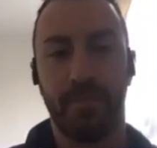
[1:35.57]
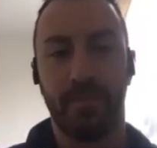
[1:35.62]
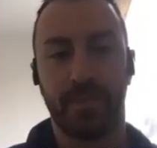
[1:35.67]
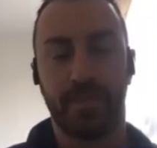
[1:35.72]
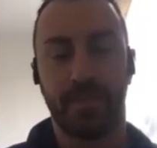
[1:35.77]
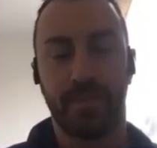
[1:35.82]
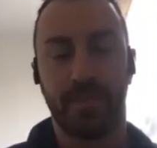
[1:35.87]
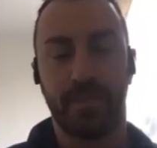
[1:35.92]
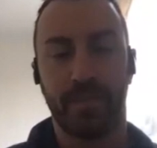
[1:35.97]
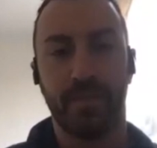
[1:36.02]

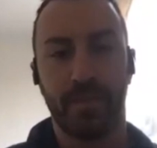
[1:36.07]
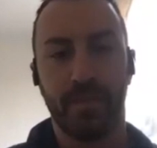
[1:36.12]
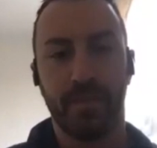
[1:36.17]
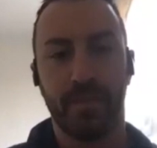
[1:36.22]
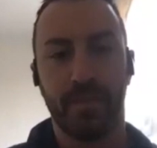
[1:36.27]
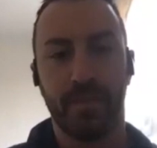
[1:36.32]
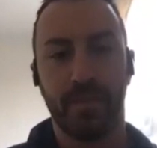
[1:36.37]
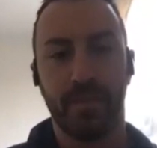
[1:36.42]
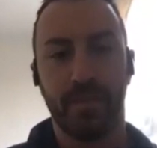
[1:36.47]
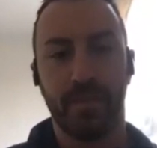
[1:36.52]

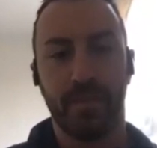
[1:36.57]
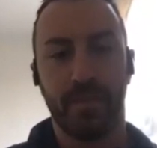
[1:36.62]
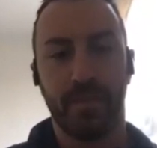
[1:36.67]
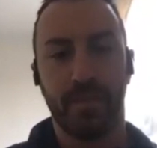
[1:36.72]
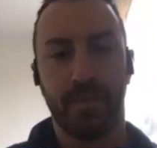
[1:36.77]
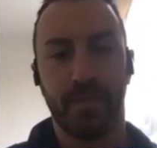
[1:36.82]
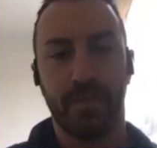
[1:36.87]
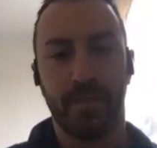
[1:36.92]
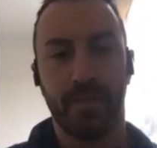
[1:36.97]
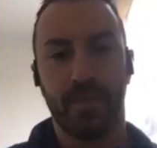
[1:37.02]

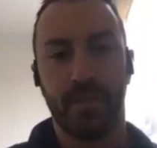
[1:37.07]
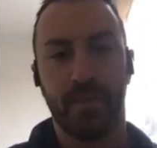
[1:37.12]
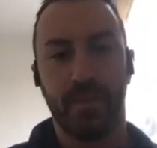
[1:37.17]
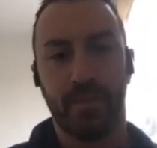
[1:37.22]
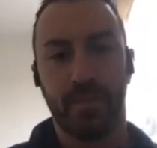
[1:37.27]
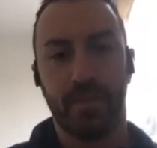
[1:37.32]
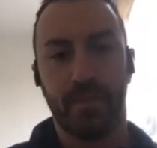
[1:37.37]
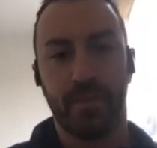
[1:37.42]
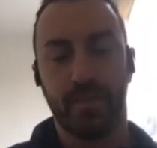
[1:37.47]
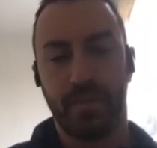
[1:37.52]

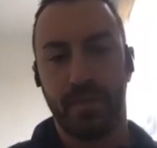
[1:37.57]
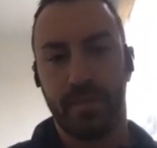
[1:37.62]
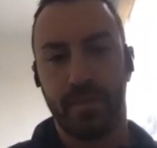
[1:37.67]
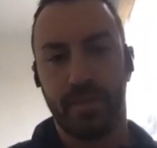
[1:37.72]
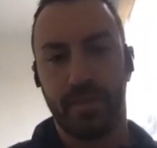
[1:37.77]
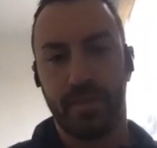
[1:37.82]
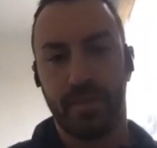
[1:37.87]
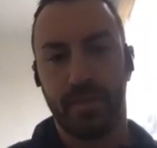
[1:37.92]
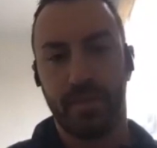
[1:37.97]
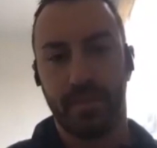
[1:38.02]

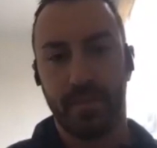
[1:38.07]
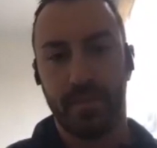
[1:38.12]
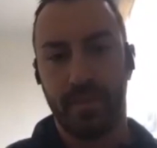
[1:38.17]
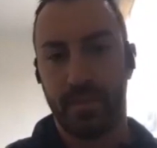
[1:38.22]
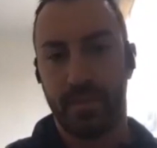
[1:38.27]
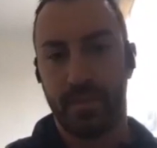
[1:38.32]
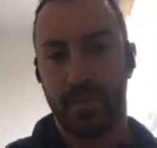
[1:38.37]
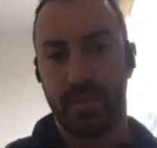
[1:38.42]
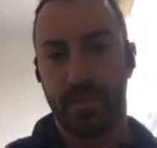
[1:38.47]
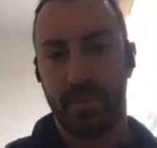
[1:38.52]

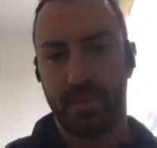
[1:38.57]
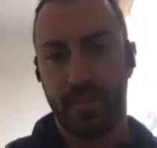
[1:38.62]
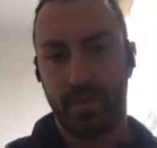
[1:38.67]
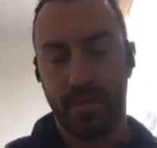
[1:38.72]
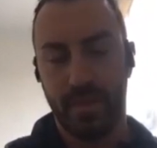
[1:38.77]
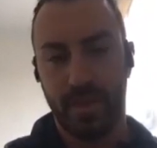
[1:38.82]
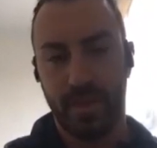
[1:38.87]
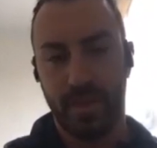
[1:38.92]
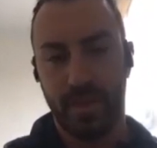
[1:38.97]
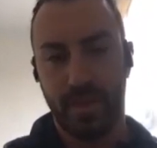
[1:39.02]

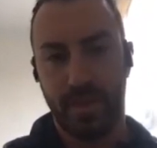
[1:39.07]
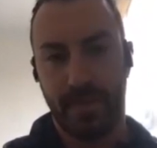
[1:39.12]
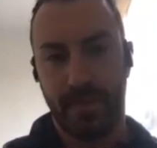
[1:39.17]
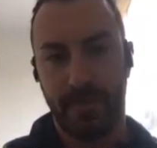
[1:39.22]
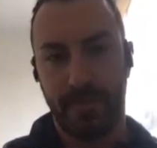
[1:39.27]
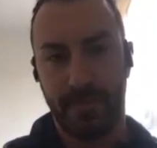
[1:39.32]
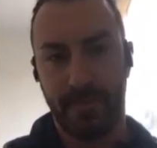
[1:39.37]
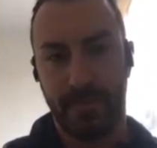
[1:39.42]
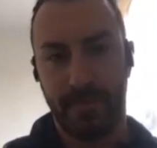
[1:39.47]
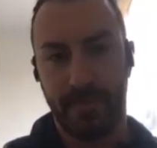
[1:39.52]

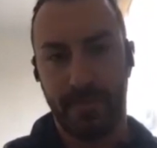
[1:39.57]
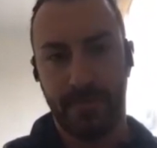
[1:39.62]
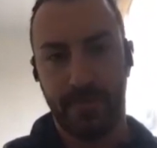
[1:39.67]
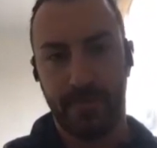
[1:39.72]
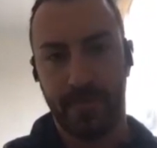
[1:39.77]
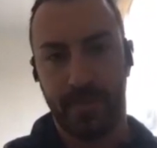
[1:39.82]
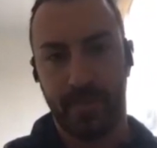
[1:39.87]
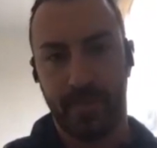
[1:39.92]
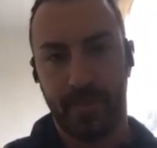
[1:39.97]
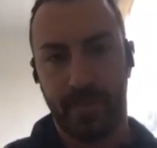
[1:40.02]

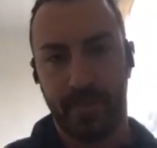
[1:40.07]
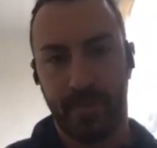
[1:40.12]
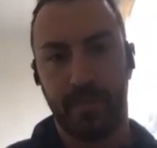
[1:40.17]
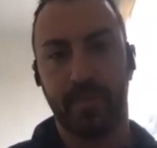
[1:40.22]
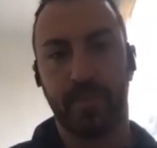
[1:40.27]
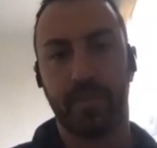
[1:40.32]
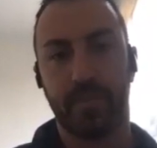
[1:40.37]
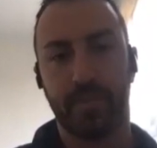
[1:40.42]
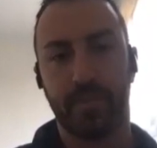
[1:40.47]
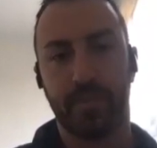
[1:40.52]

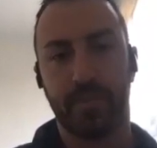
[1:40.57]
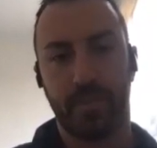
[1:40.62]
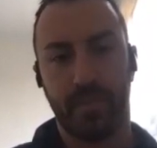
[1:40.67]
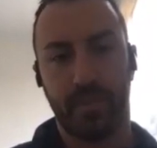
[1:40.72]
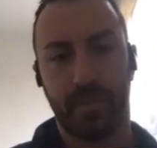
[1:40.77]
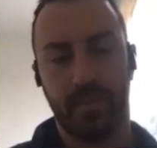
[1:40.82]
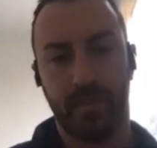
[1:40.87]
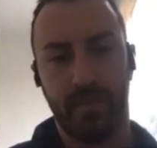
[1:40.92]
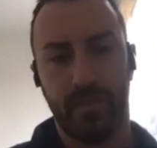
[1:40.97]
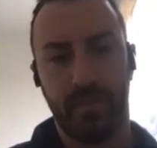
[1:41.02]
(silent)